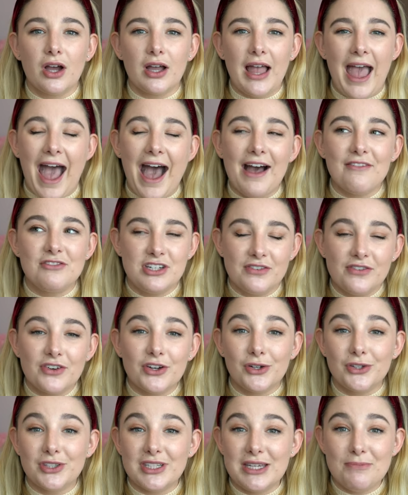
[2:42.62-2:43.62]
have
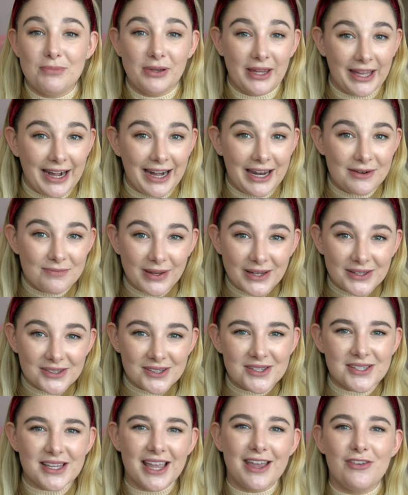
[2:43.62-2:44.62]
difficulty planning
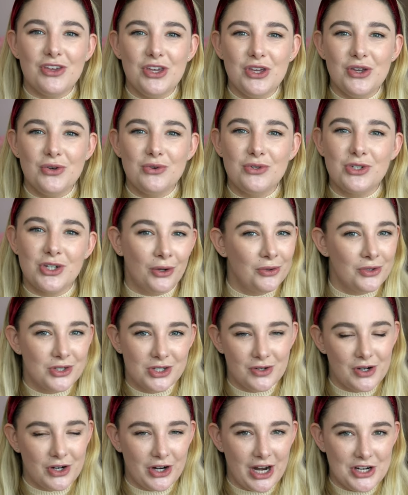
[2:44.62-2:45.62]
meals, if you don't
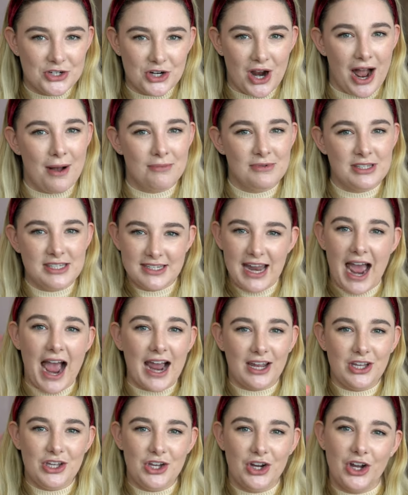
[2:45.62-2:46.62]
do a great job
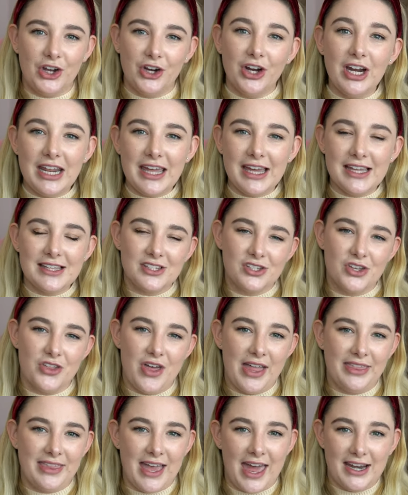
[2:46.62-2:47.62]
stacking your ingredients so
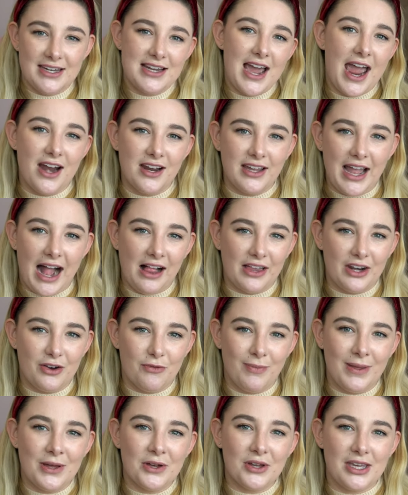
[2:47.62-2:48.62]
that that entire gallon
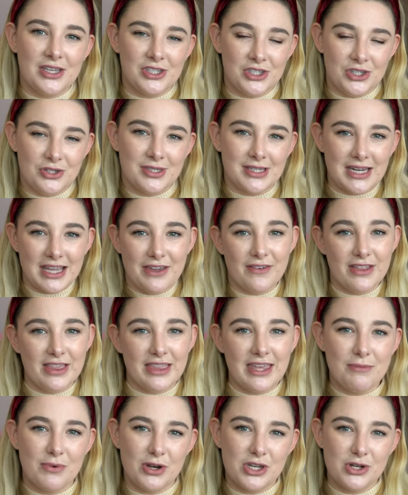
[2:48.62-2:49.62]
of milk is used
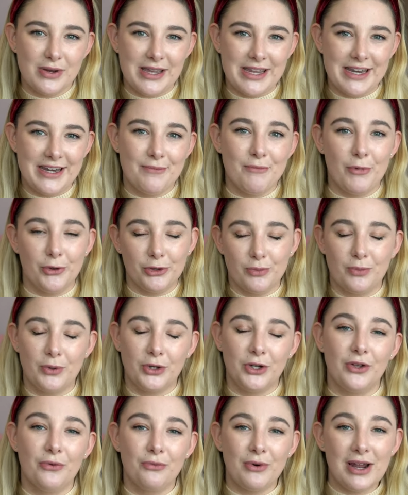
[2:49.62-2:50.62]
evenly between
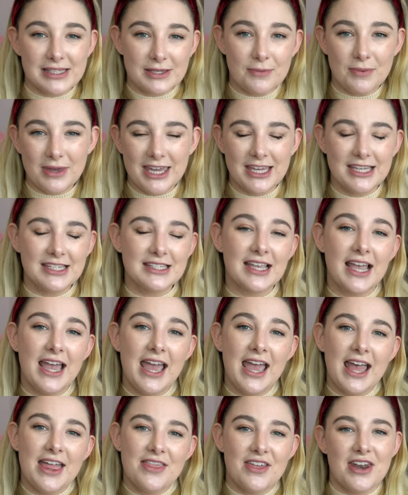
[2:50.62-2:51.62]
multiple recipes,
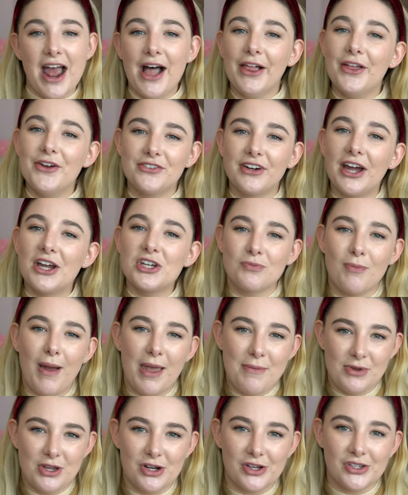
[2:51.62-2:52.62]
then HelloFresh
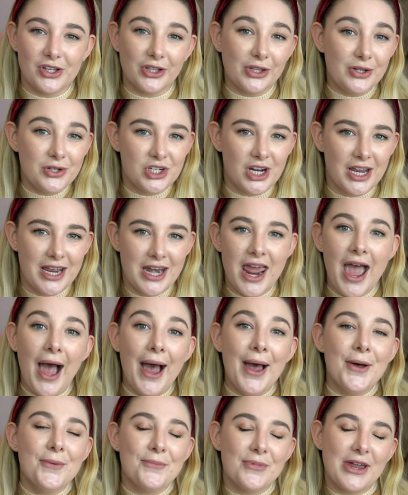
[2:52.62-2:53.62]
might be your solution.
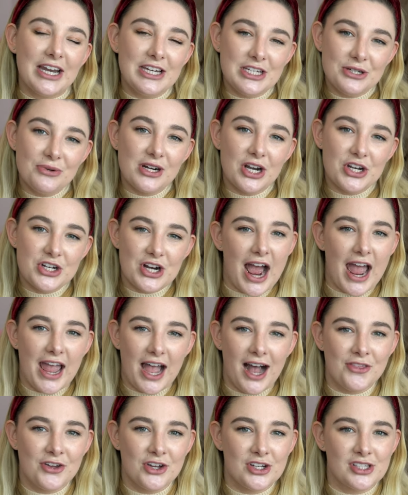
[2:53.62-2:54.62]
But I do want to try
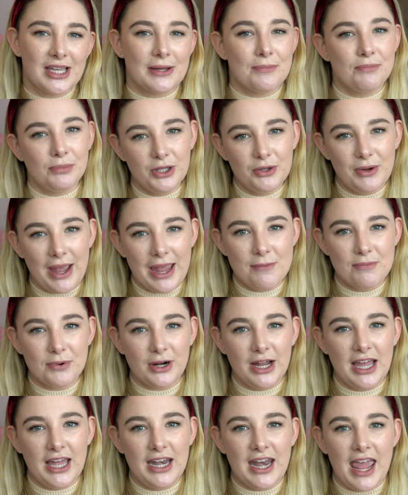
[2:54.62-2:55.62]
others like Blue
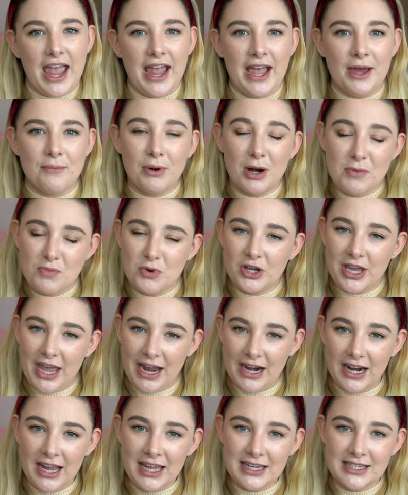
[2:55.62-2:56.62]
Apron and Purple
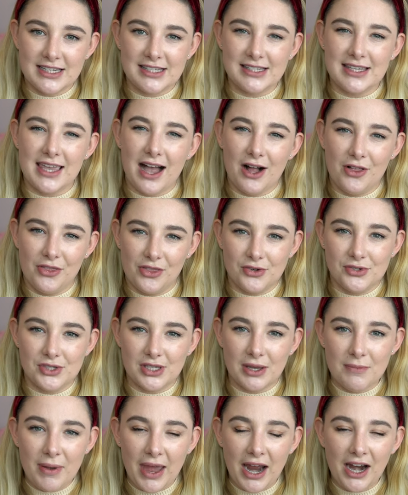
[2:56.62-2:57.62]
Carrot to see how those
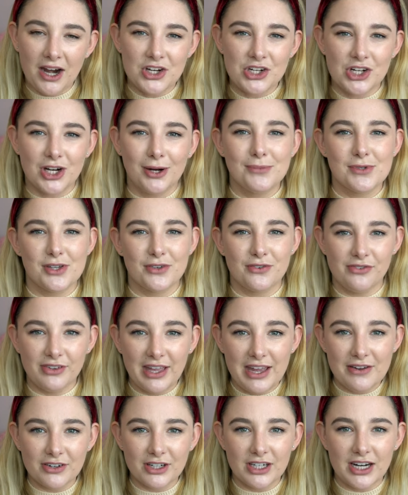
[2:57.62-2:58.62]
compare in terms of
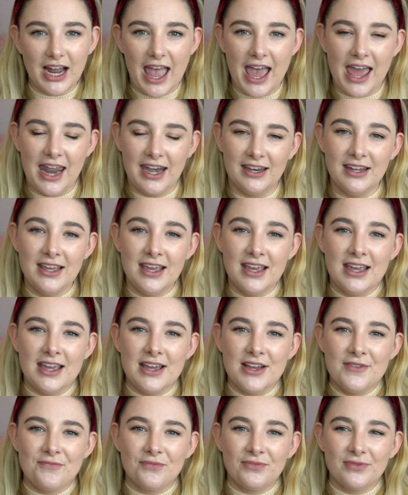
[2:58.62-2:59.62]
flavor, and
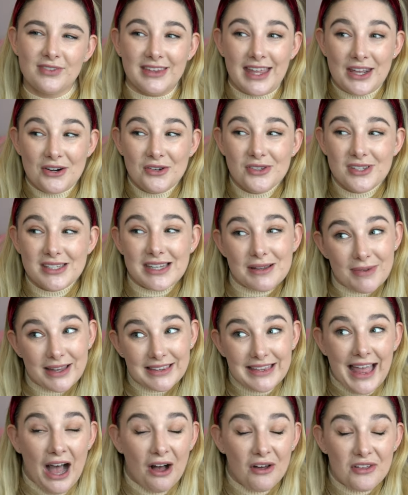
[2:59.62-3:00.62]
they don't seem
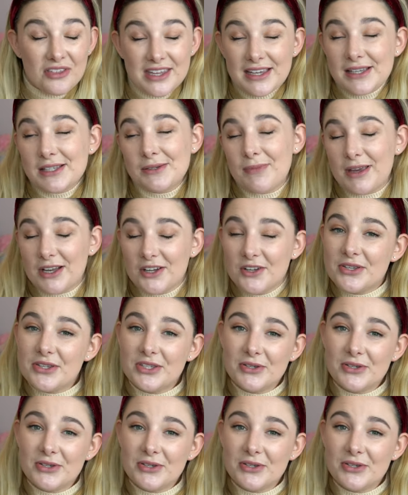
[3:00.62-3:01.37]
like the healthiest meals,